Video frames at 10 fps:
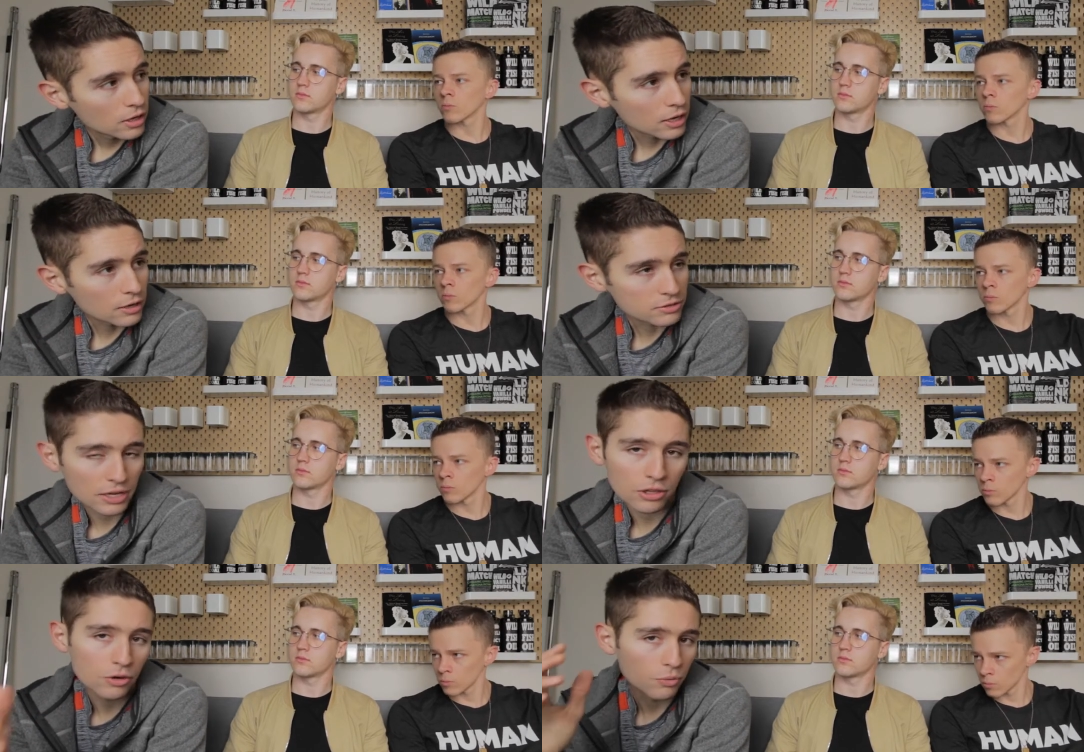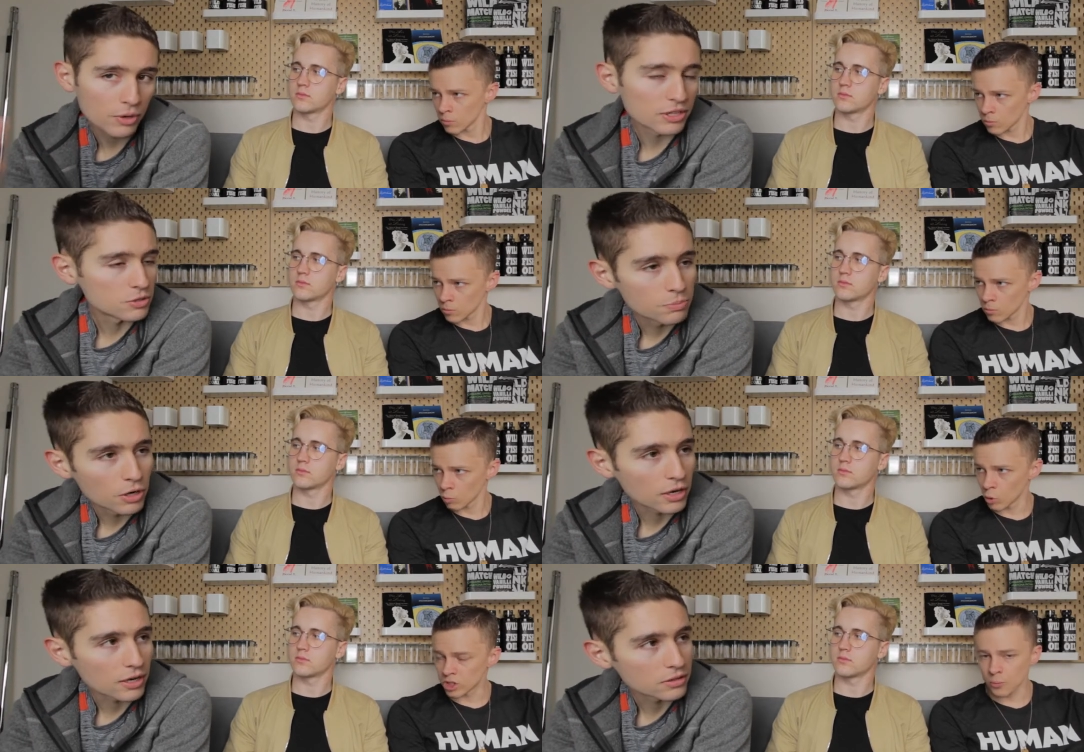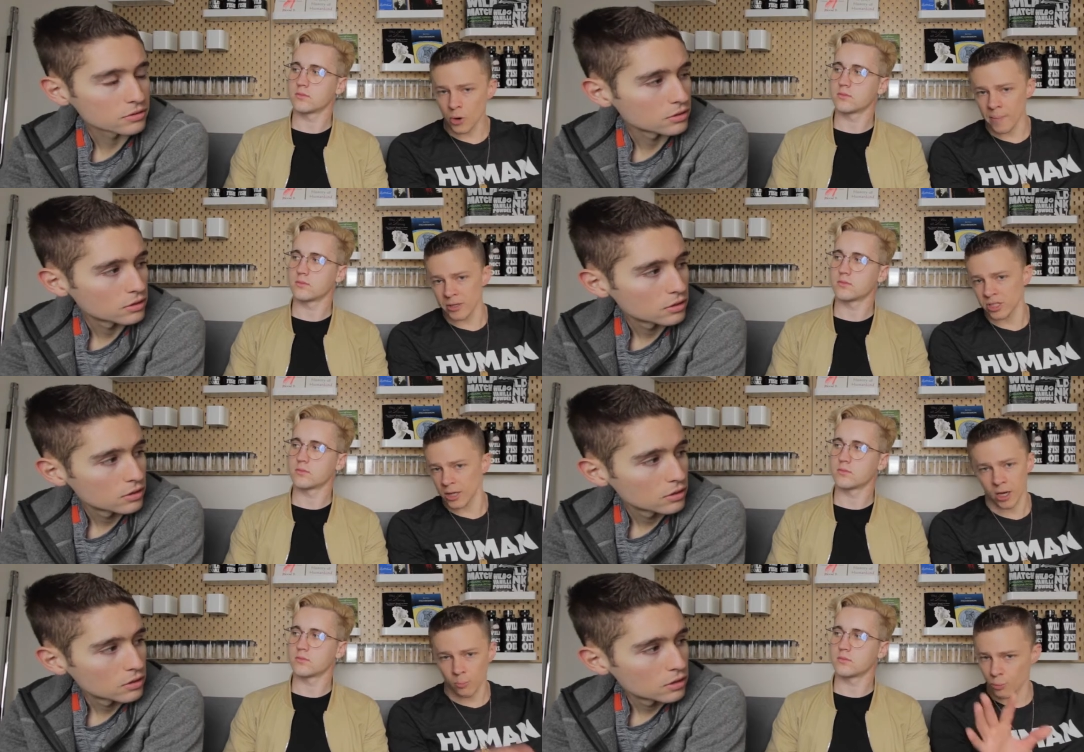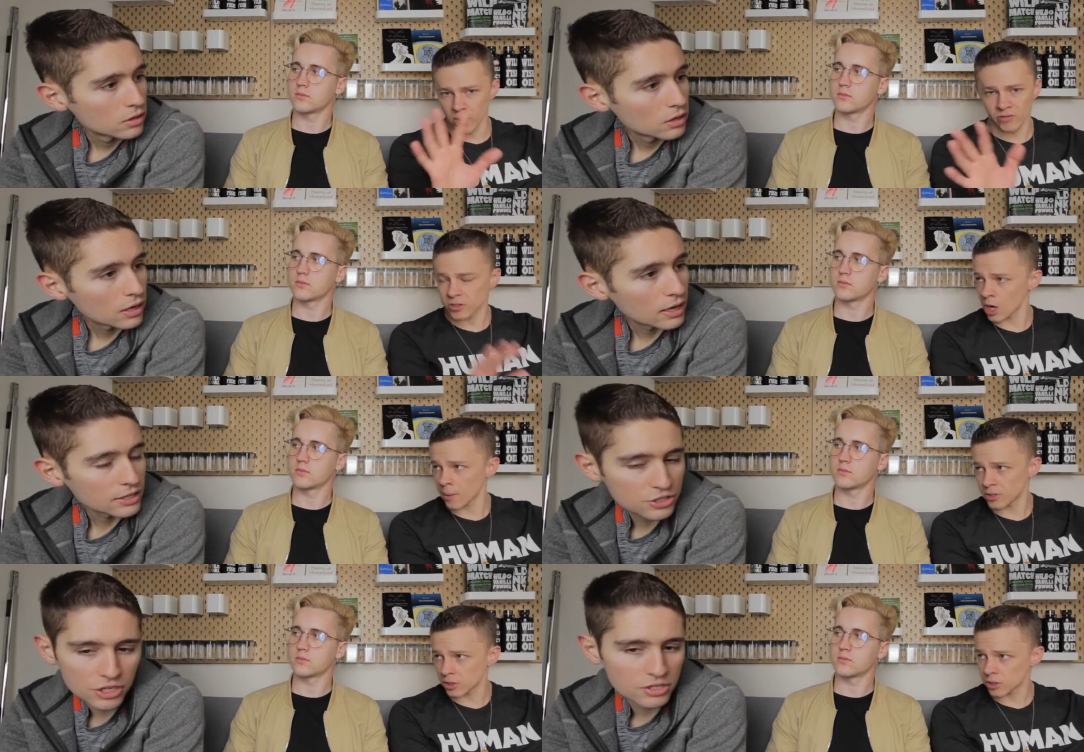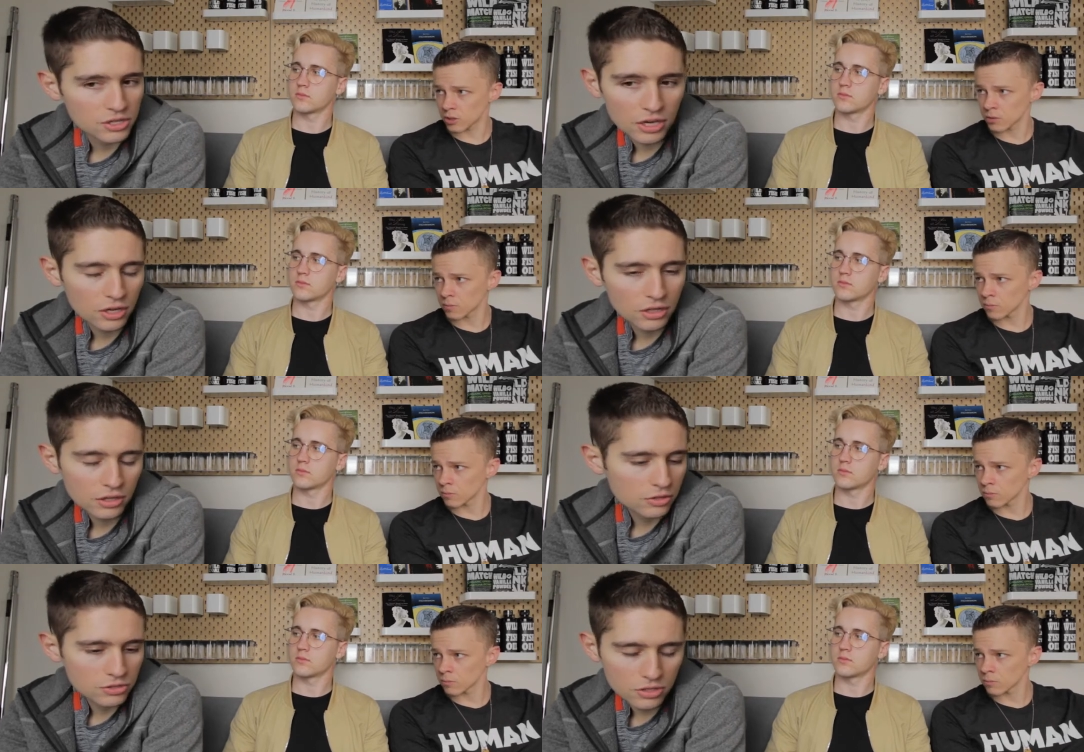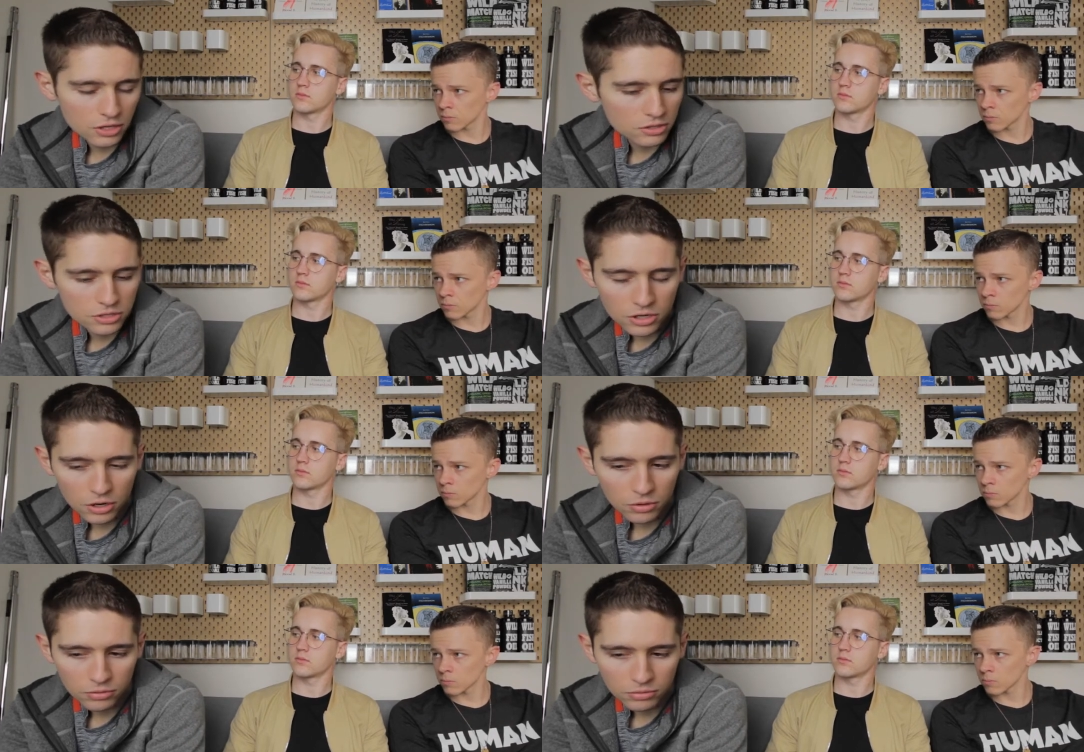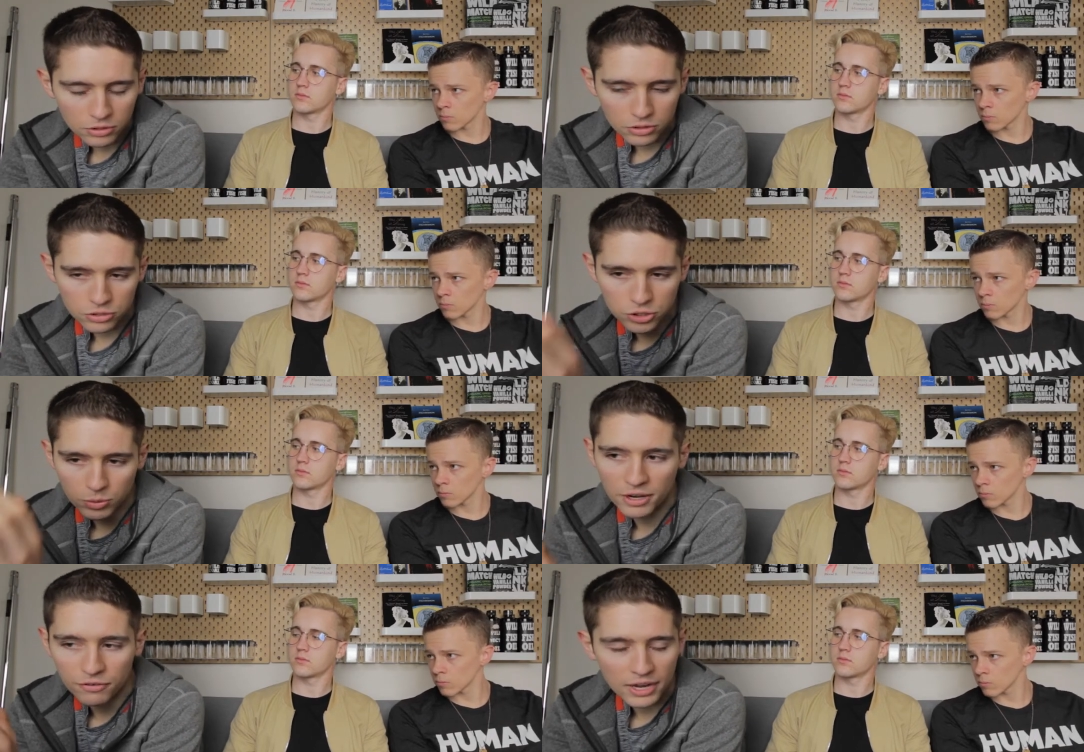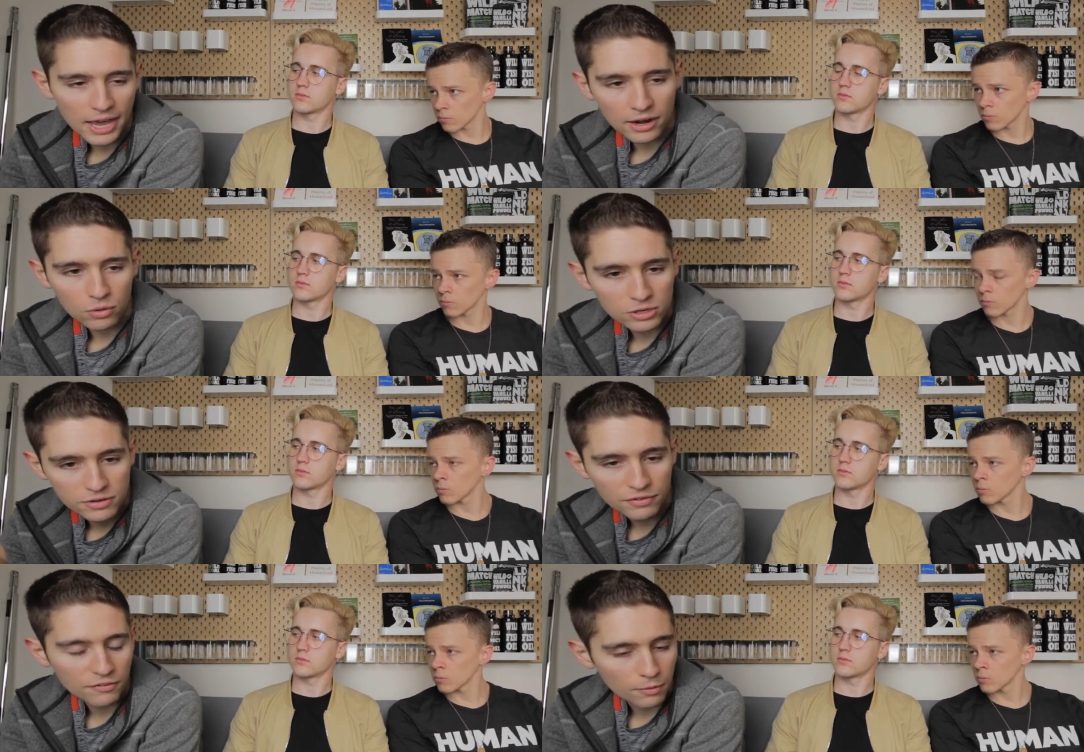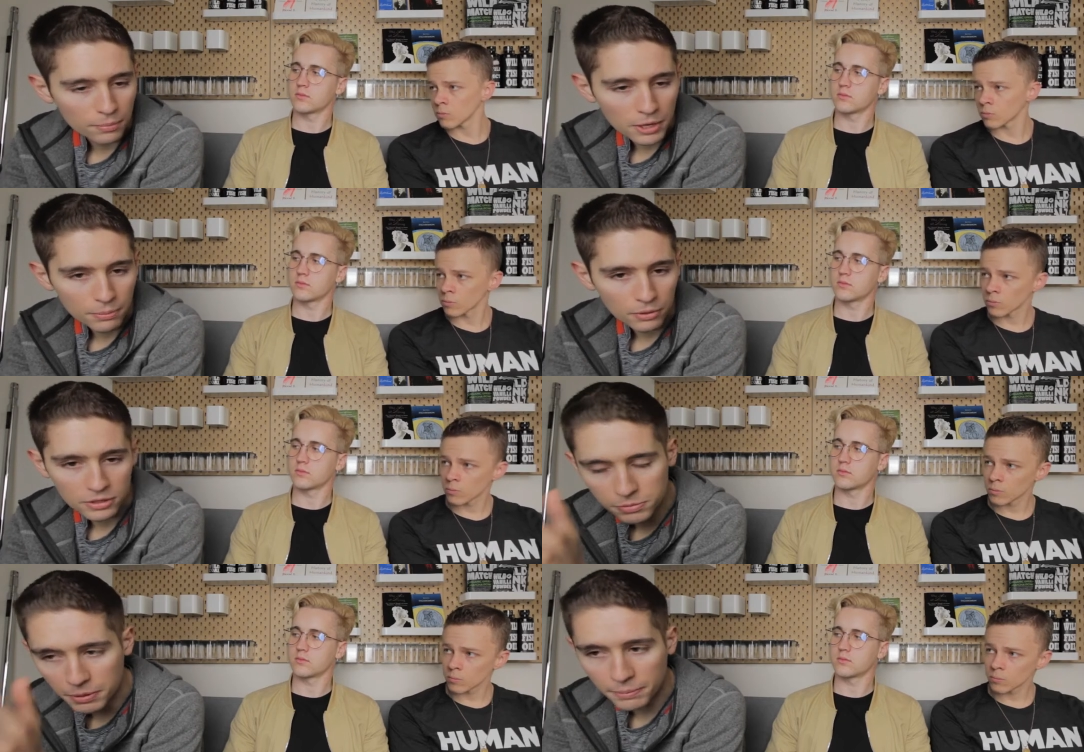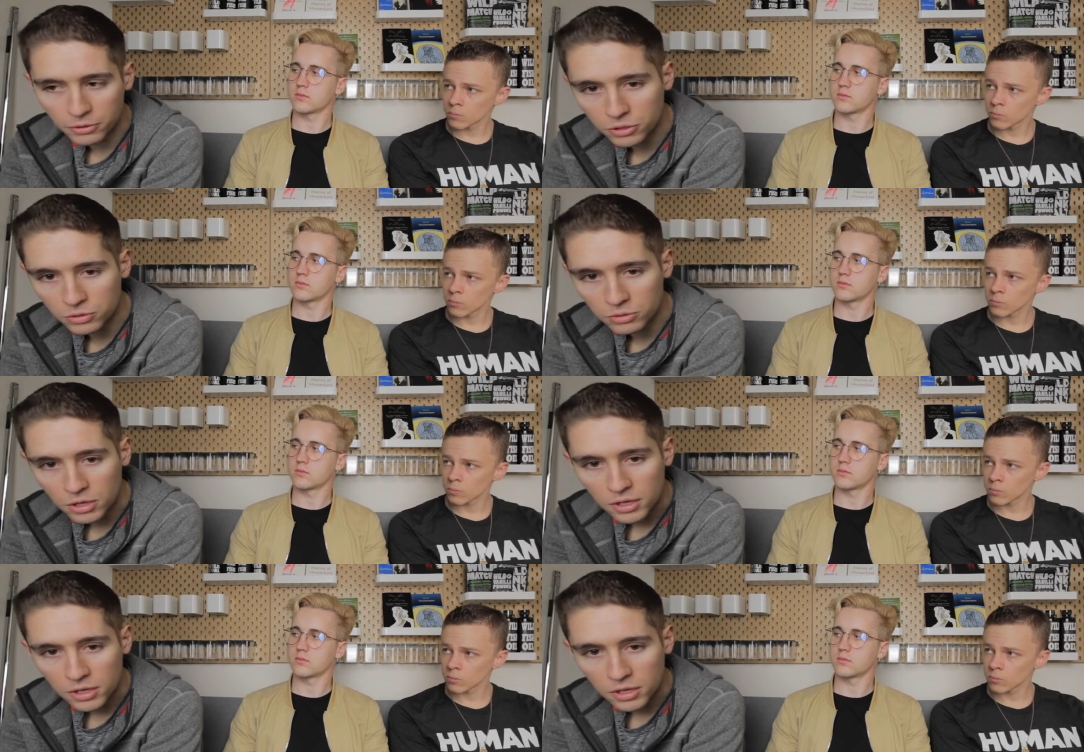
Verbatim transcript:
Speaker 1: and was like, Logan, read this book. What's the was, premise in like a brief synopsis? It's just there's there's you know there, there's three different categories of different people. There's people who